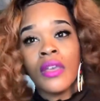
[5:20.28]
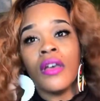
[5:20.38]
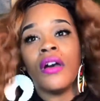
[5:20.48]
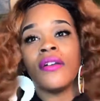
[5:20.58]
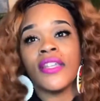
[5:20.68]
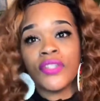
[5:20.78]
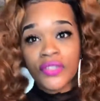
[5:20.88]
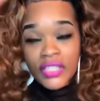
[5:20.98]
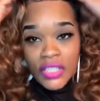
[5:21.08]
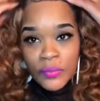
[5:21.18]
Okay, so
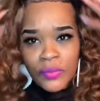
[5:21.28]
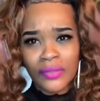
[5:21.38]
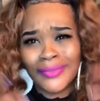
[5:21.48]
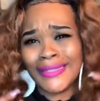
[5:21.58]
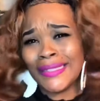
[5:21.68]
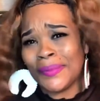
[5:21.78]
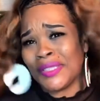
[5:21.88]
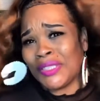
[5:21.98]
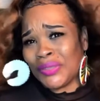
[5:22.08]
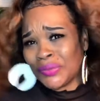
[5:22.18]
this would be
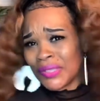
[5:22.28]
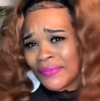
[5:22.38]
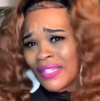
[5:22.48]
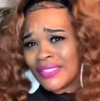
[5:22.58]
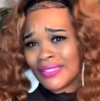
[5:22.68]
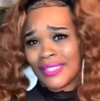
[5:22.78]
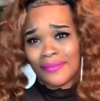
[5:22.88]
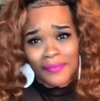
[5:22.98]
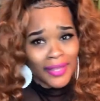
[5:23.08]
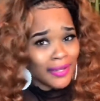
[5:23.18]
cute if I just left
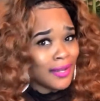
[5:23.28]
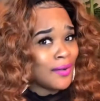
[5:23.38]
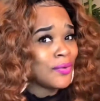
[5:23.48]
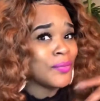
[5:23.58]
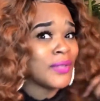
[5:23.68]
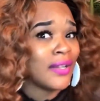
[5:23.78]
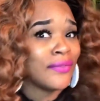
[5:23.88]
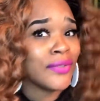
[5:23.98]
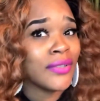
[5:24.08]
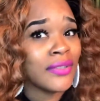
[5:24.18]
my hair out or
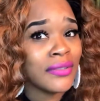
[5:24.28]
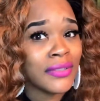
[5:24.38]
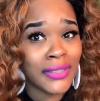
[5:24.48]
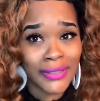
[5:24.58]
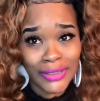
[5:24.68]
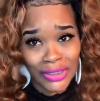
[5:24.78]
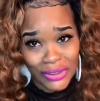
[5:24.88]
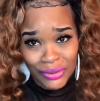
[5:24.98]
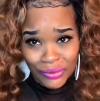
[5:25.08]
whatever. This is cute.